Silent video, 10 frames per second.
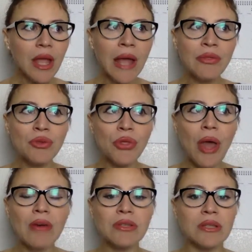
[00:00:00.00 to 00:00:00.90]
And
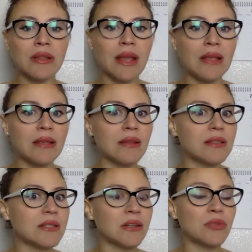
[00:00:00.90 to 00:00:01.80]
2018
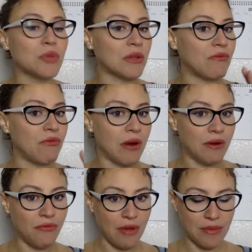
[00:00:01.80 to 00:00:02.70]
starts with a very
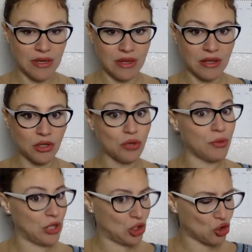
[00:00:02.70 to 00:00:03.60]
feminine energy,
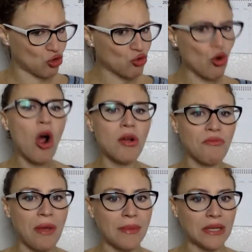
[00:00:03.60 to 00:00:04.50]
but it's strong
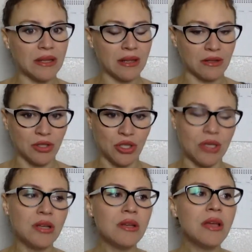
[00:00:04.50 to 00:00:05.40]
feminine energy.
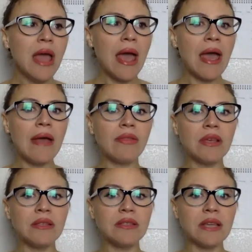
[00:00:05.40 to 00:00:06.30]
And
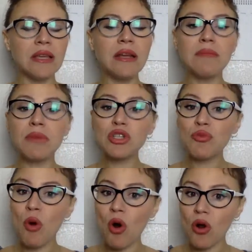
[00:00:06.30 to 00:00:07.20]
it's a year, much
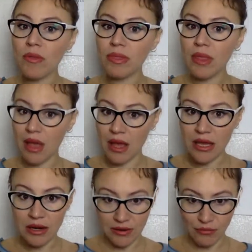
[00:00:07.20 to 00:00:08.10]
more a
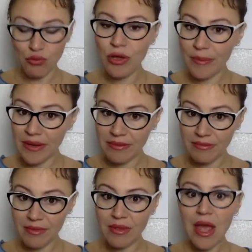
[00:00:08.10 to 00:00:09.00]
year of
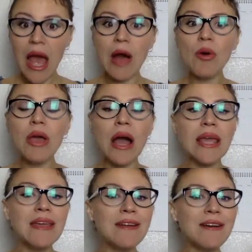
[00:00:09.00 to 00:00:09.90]
women, a
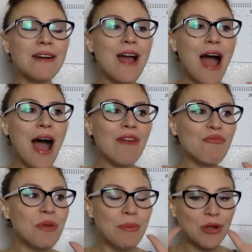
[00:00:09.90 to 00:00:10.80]
year of
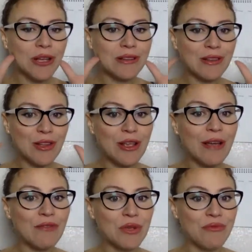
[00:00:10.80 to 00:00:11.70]
people that
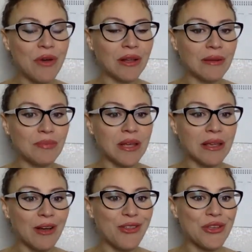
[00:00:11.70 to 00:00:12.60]
have developed the
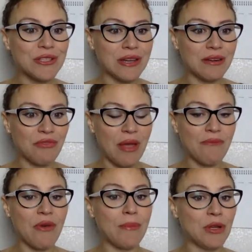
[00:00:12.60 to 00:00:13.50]
healthier side of
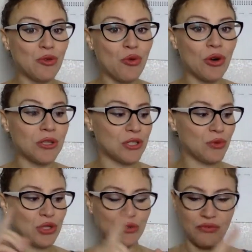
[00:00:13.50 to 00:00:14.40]
feminine qualities,
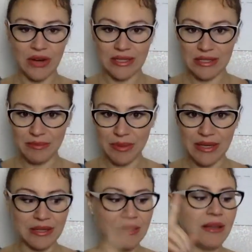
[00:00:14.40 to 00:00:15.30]
which is
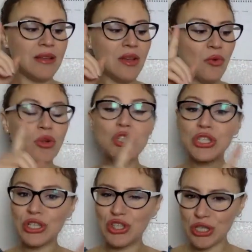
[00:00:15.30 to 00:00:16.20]
flexibility, which is
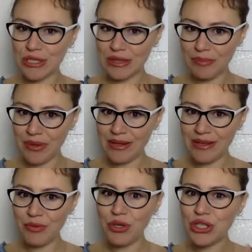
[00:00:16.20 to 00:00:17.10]

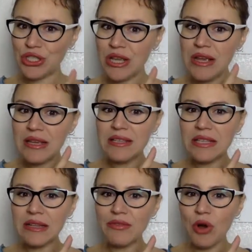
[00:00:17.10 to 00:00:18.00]
adjustability, which is,
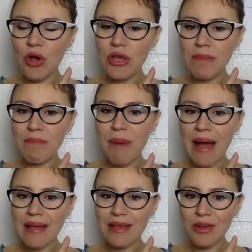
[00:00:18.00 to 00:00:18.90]
instead of going and
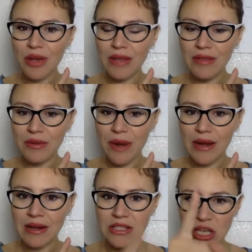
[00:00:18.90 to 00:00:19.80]
banging your head
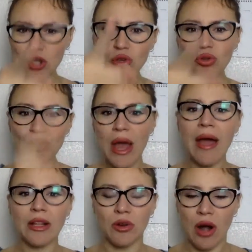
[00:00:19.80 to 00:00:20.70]
directly and saying, you do
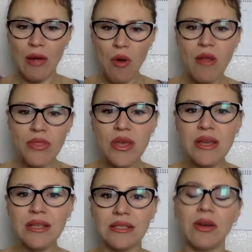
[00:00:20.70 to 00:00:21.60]
that, or I want
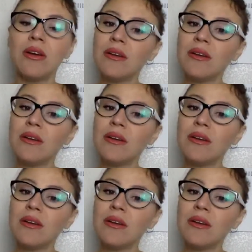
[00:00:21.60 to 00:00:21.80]
this, or,